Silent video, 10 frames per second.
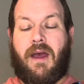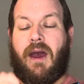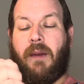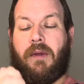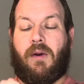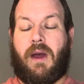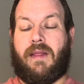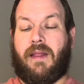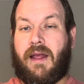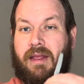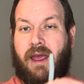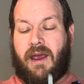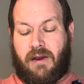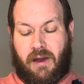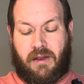and I'm going to go ahead and let the
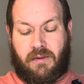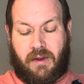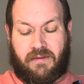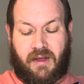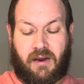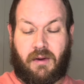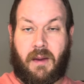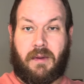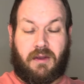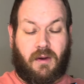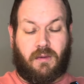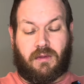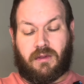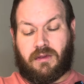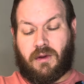air out of the rest of that gray, but don't
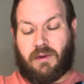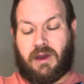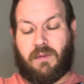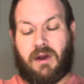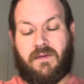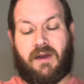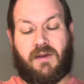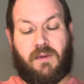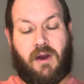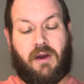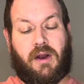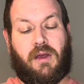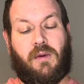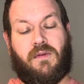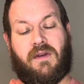get rid of it because we are going to
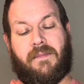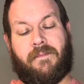use it.